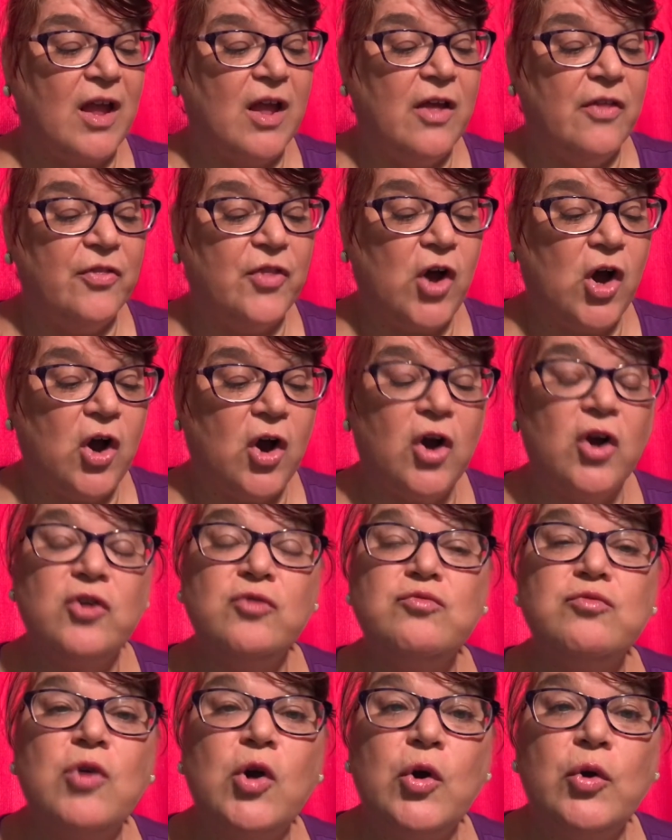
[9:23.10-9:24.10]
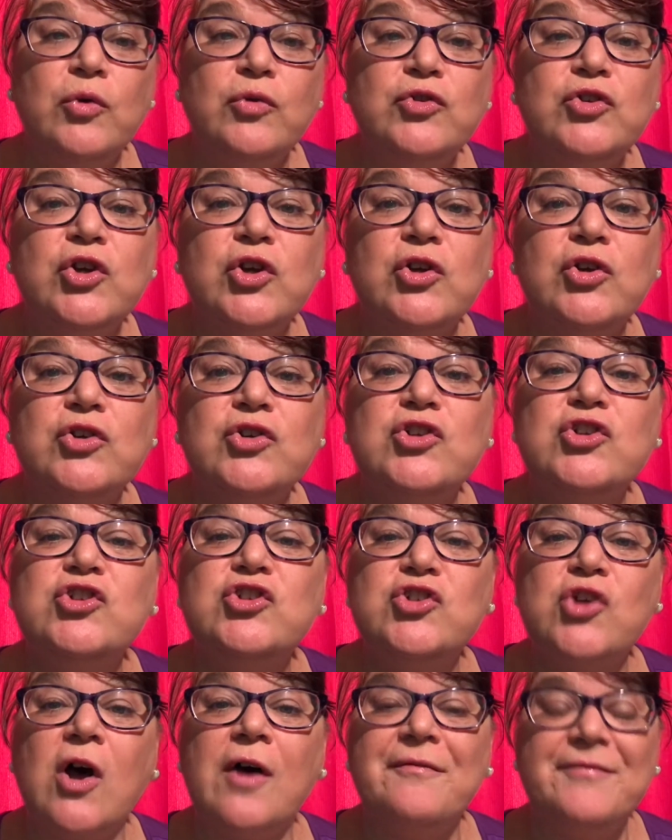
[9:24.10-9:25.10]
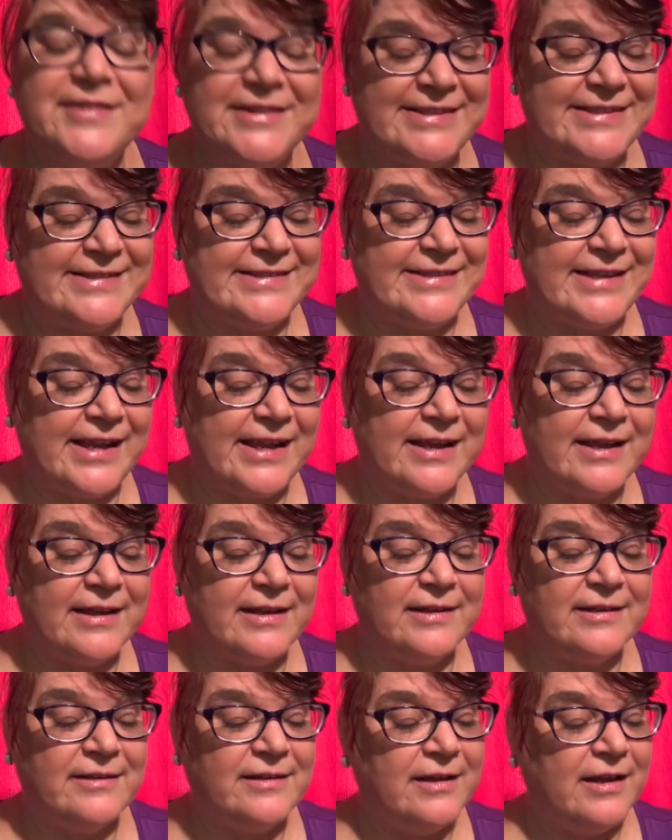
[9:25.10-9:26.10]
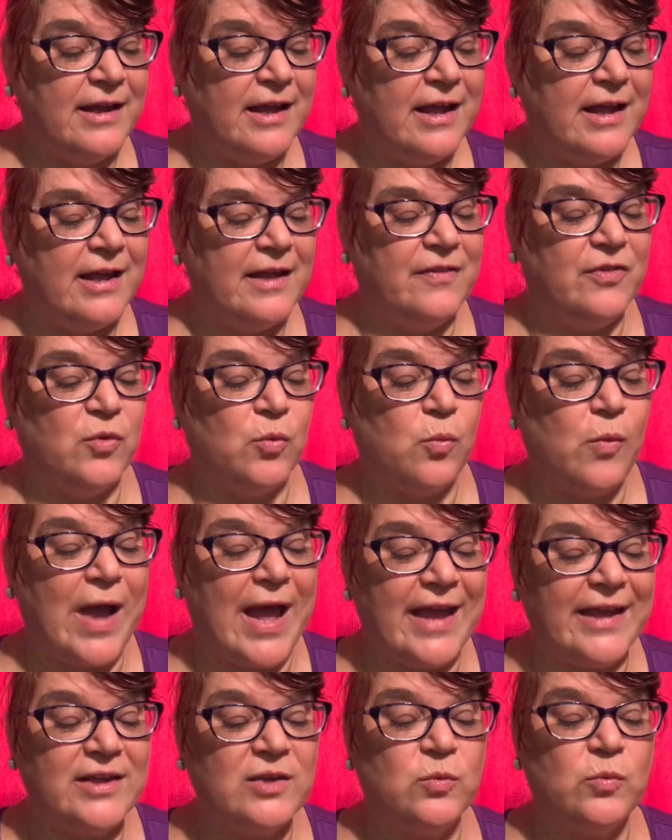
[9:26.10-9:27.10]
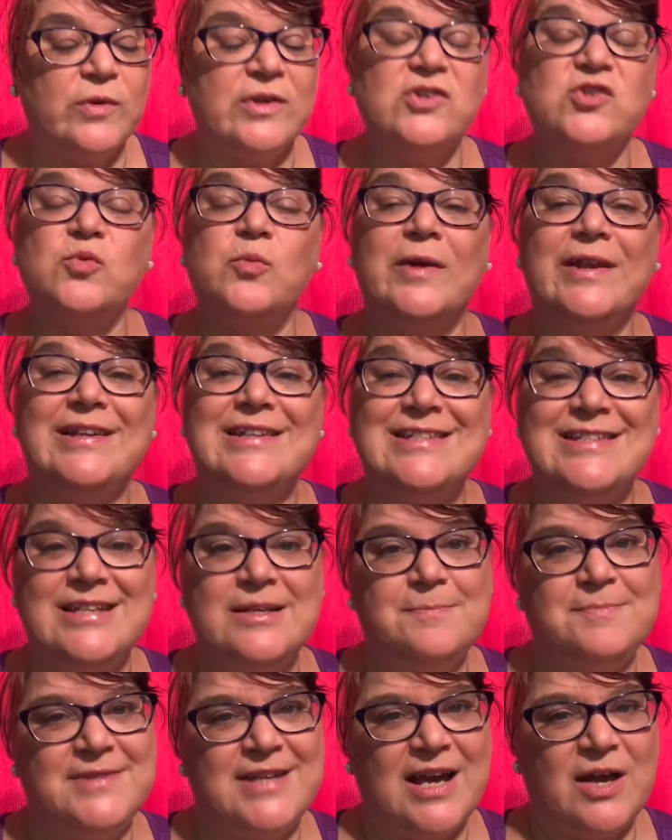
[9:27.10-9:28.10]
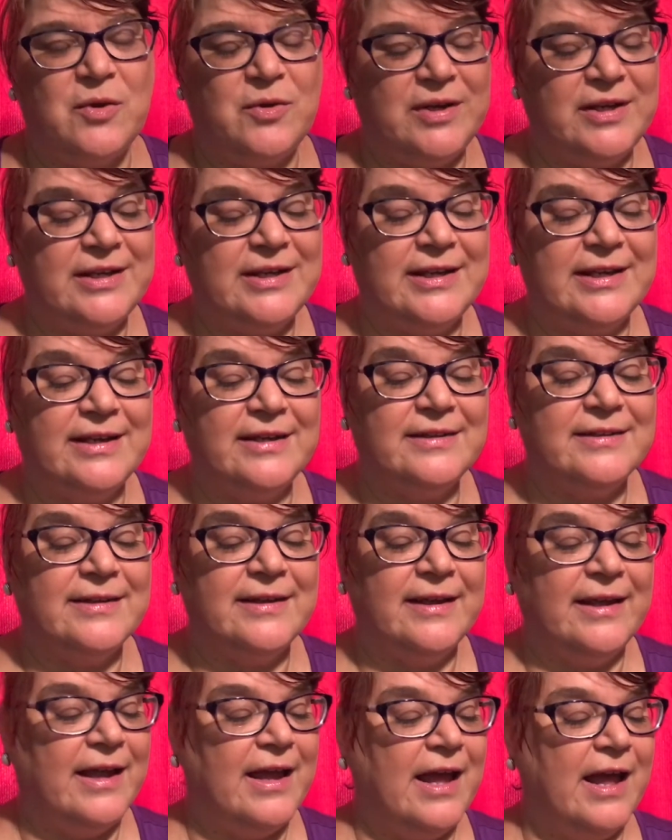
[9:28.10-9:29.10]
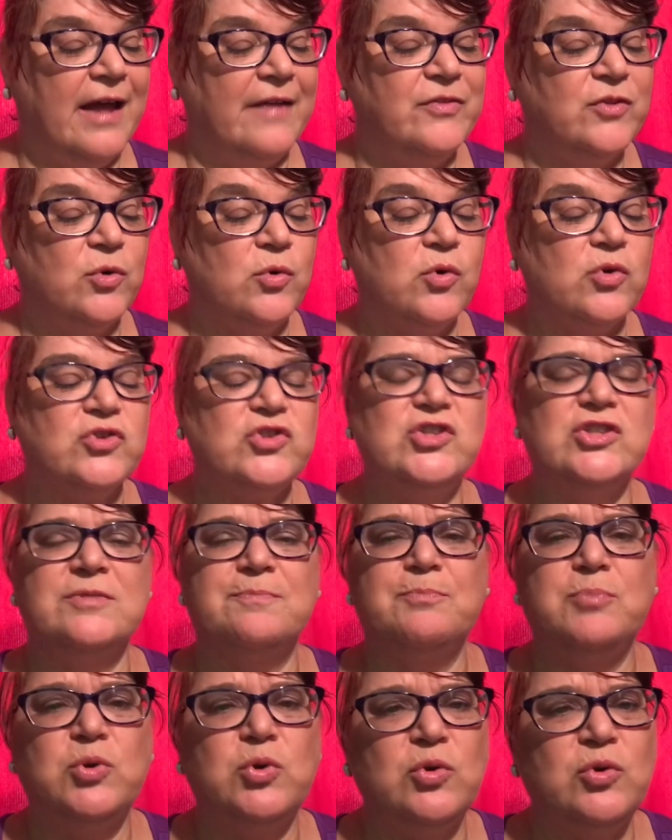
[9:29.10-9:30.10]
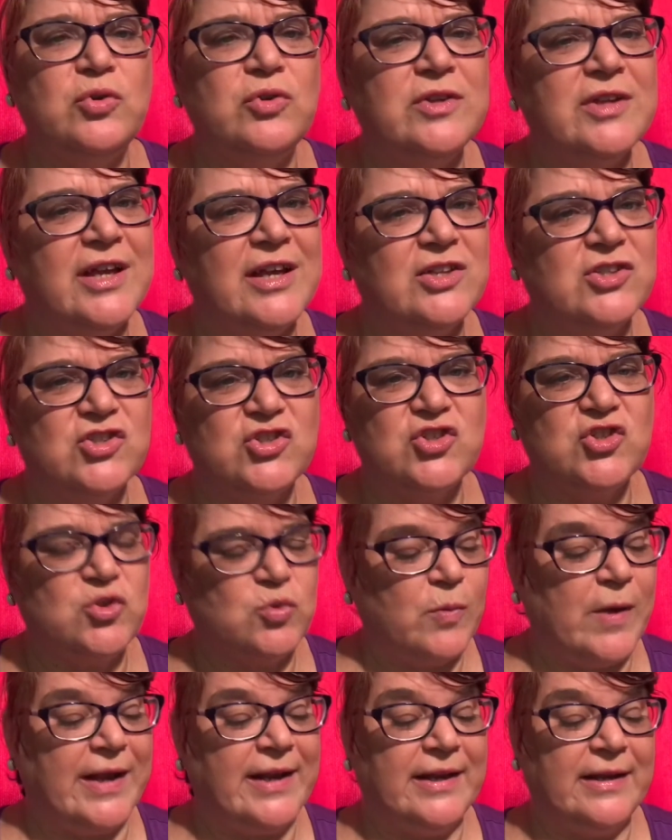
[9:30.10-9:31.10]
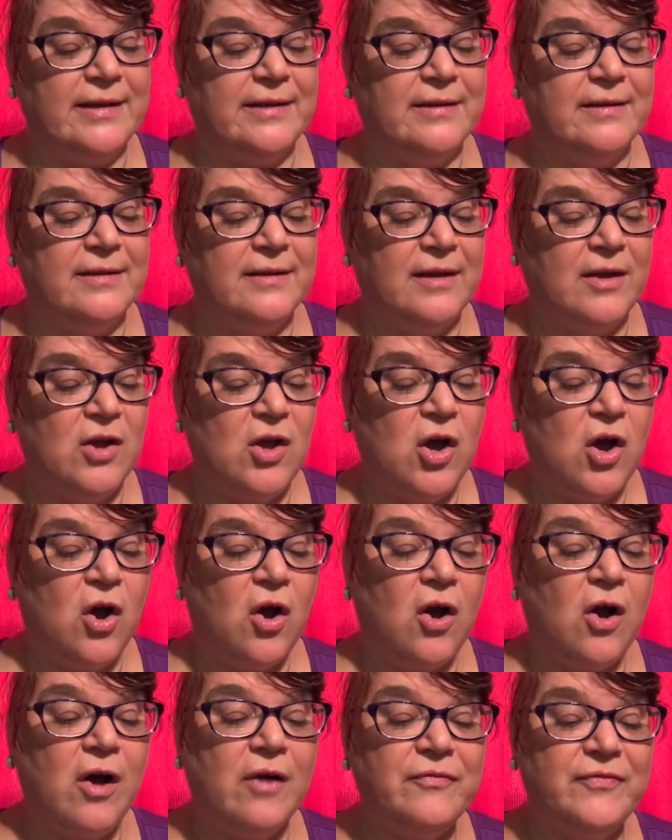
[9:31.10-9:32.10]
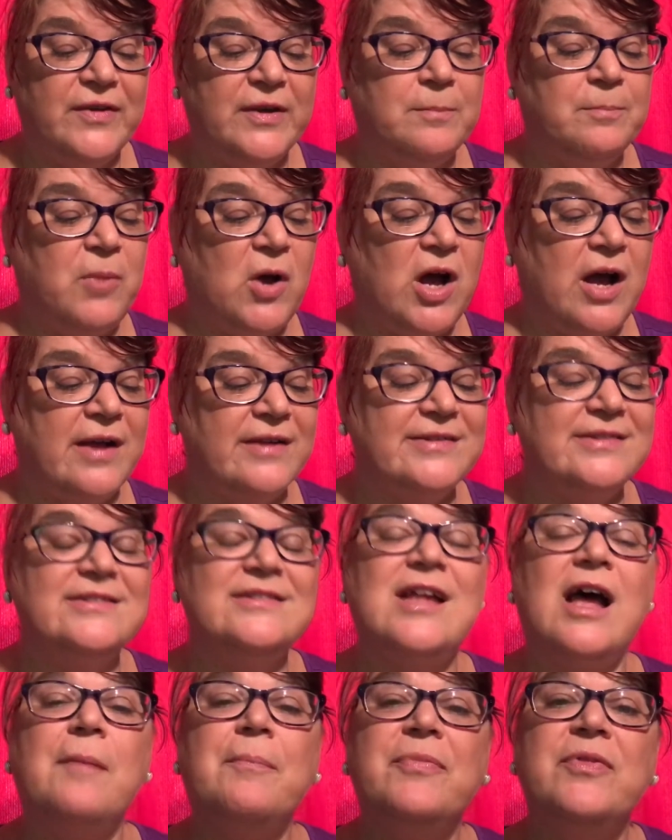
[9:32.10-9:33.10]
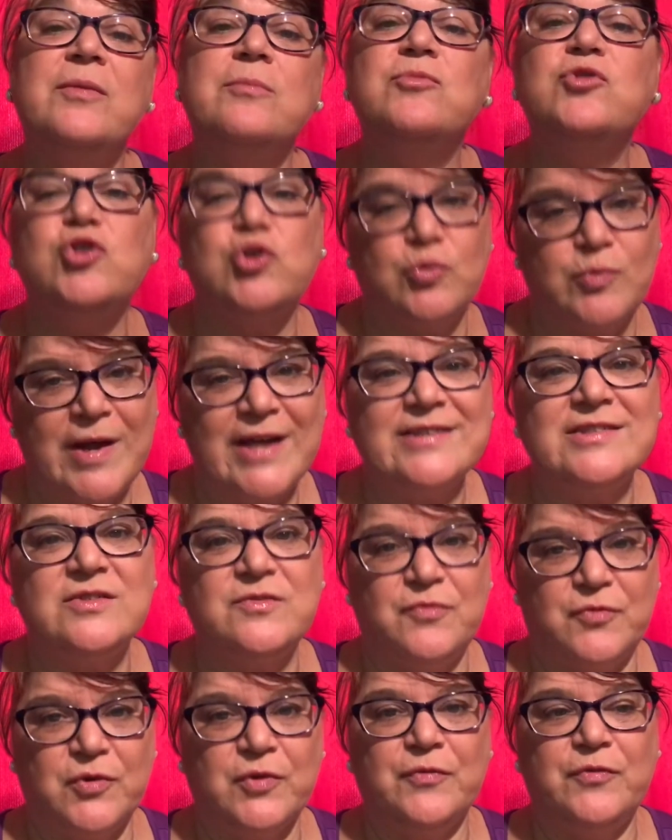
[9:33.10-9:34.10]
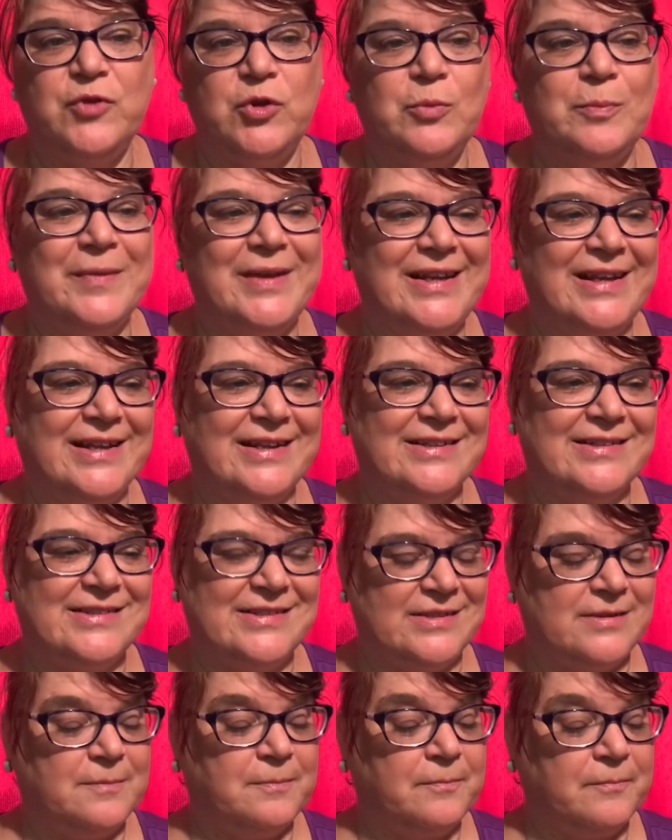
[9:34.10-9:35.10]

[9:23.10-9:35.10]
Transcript: The hard road turned to soft sand, and the wagon wheels went deep down in it, and the horses pulled and sweated. Often Pa stopped them to rest for a few minutes.